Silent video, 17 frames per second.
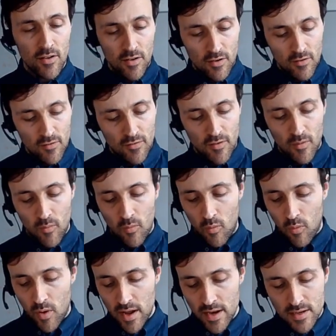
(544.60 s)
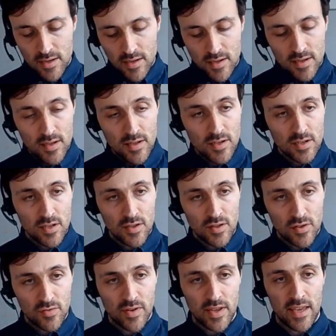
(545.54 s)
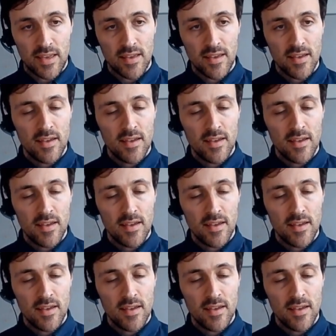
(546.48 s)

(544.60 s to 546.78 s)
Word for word: from 1 to 3.